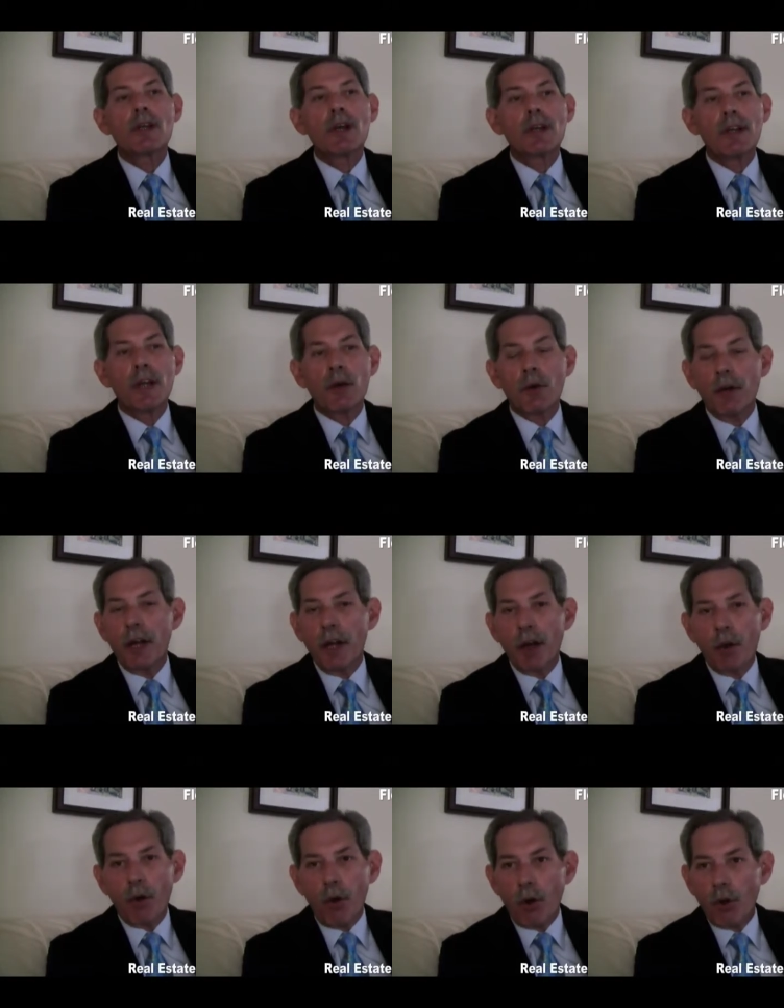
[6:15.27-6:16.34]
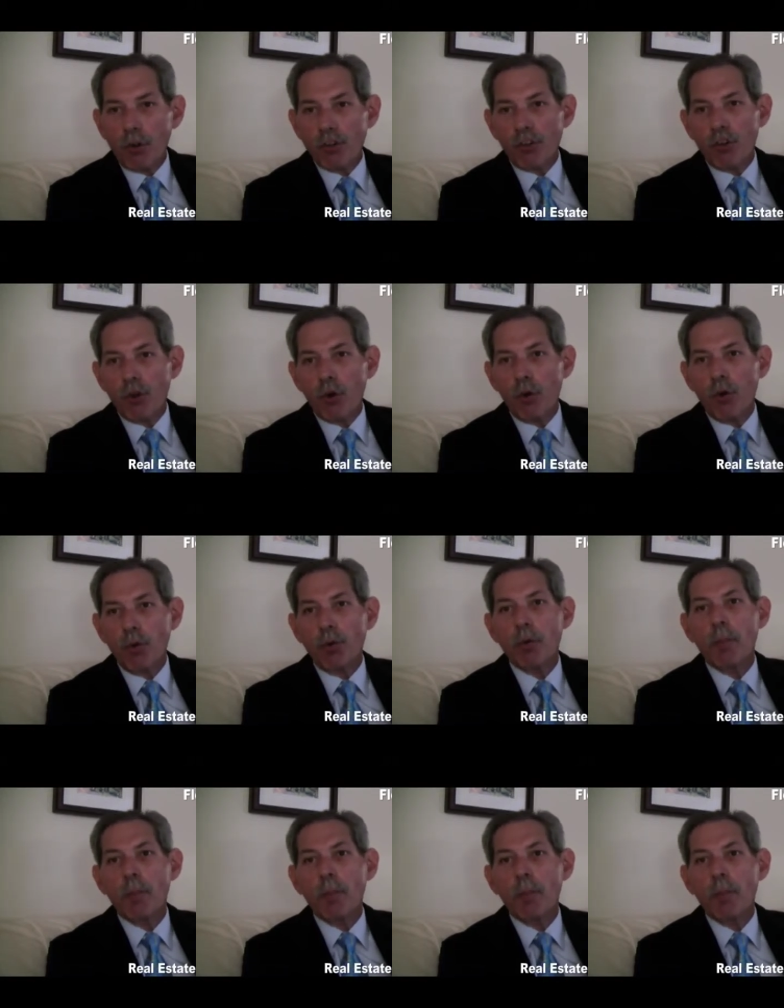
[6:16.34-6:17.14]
They are now also